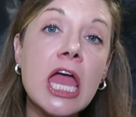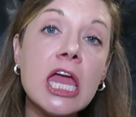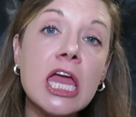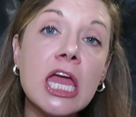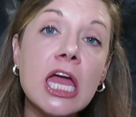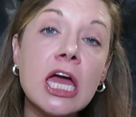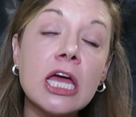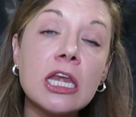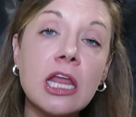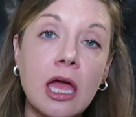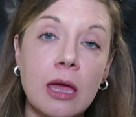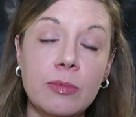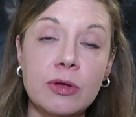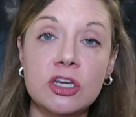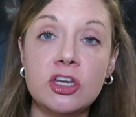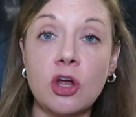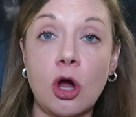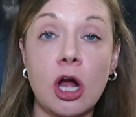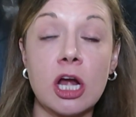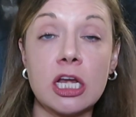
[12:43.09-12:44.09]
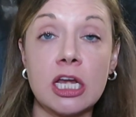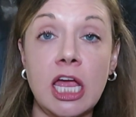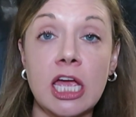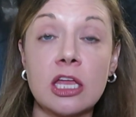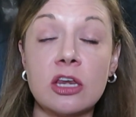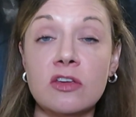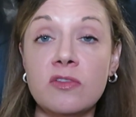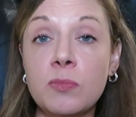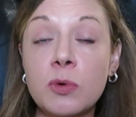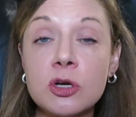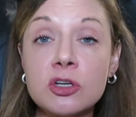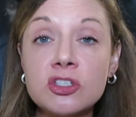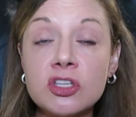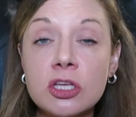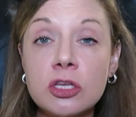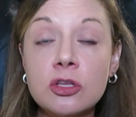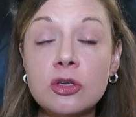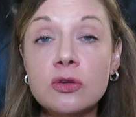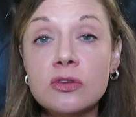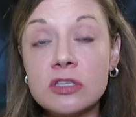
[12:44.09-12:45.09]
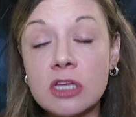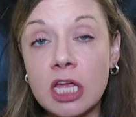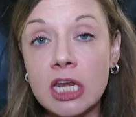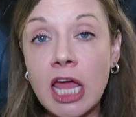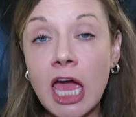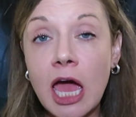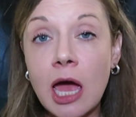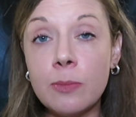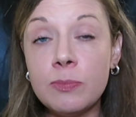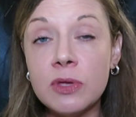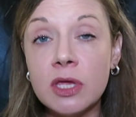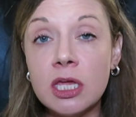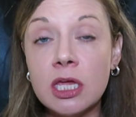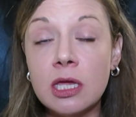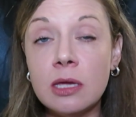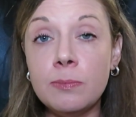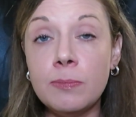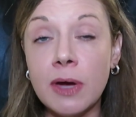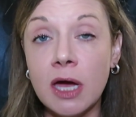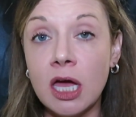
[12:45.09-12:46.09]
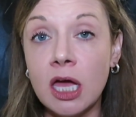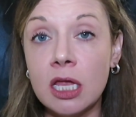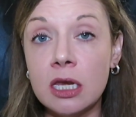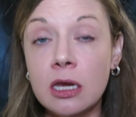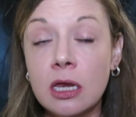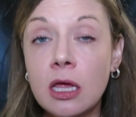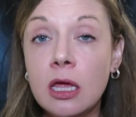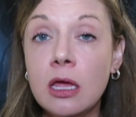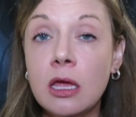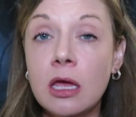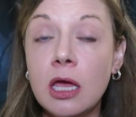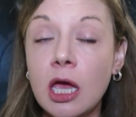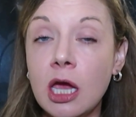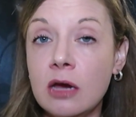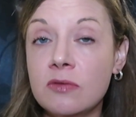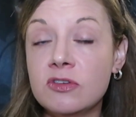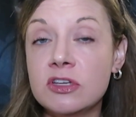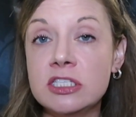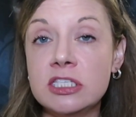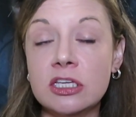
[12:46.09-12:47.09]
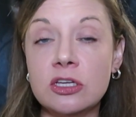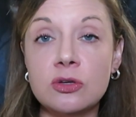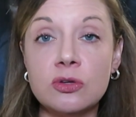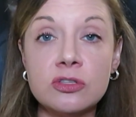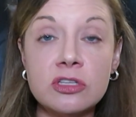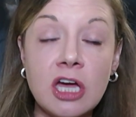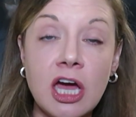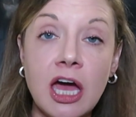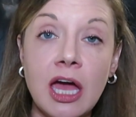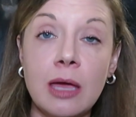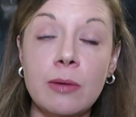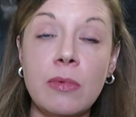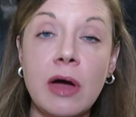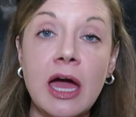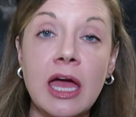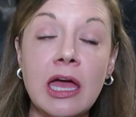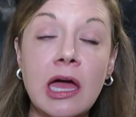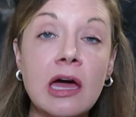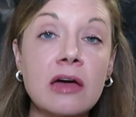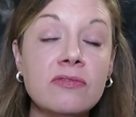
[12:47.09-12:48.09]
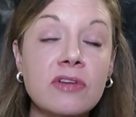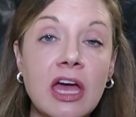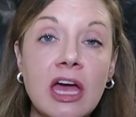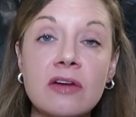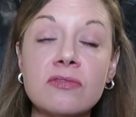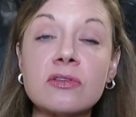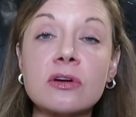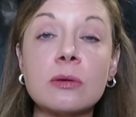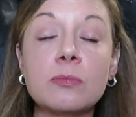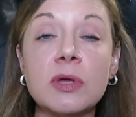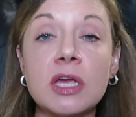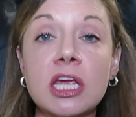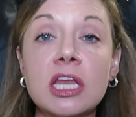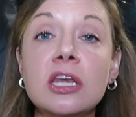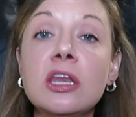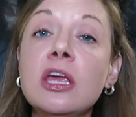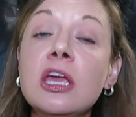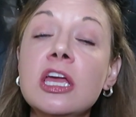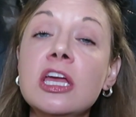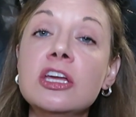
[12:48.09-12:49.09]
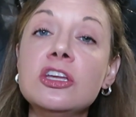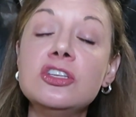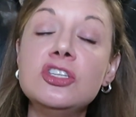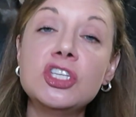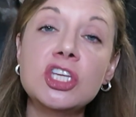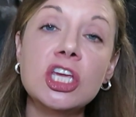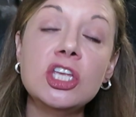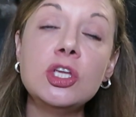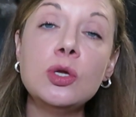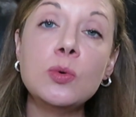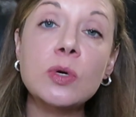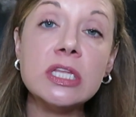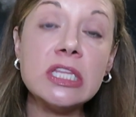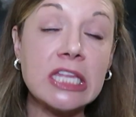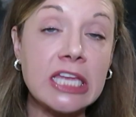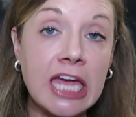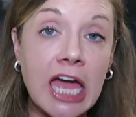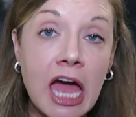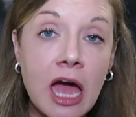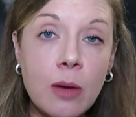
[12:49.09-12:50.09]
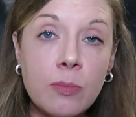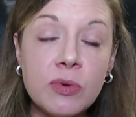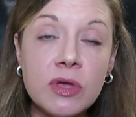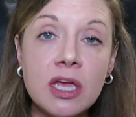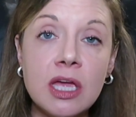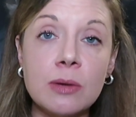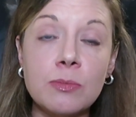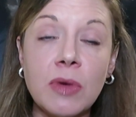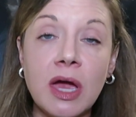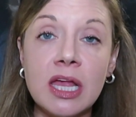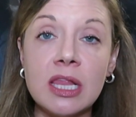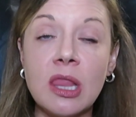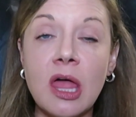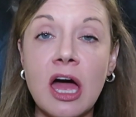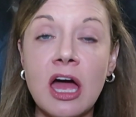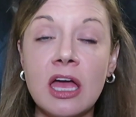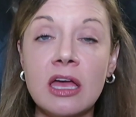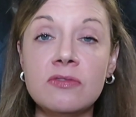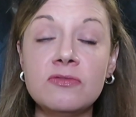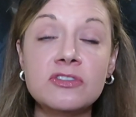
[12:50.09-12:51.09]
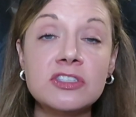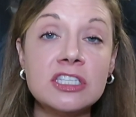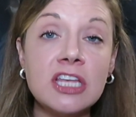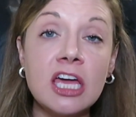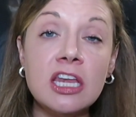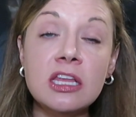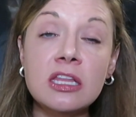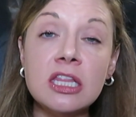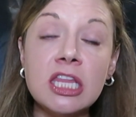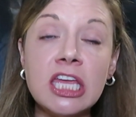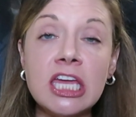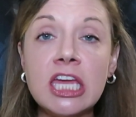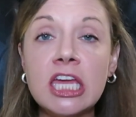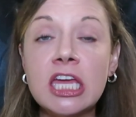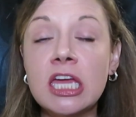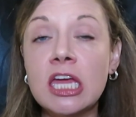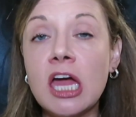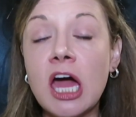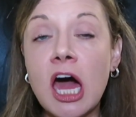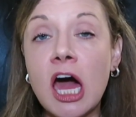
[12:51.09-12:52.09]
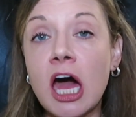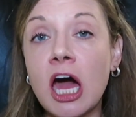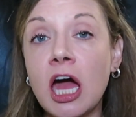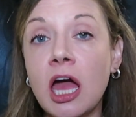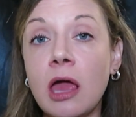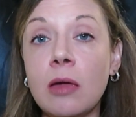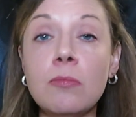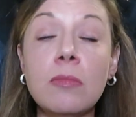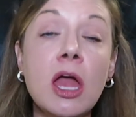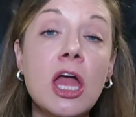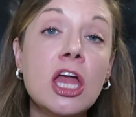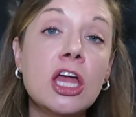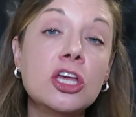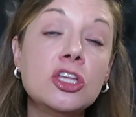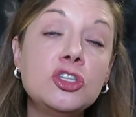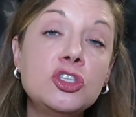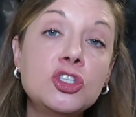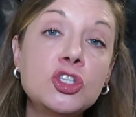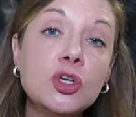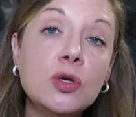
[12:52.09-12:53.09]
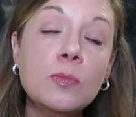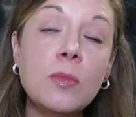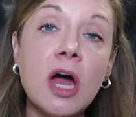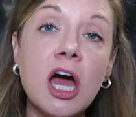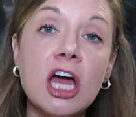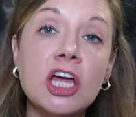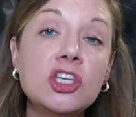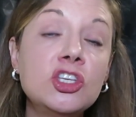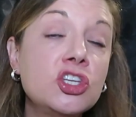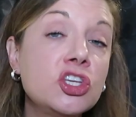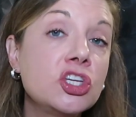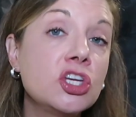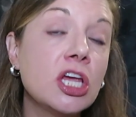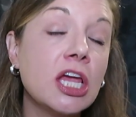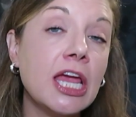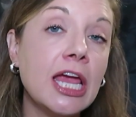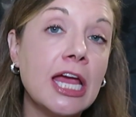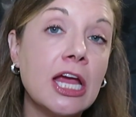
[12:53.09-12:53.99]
and I'm a dark, negative person who's unhappy but every single time I have ever been genuinely happy in my life, suddenly I'm too much,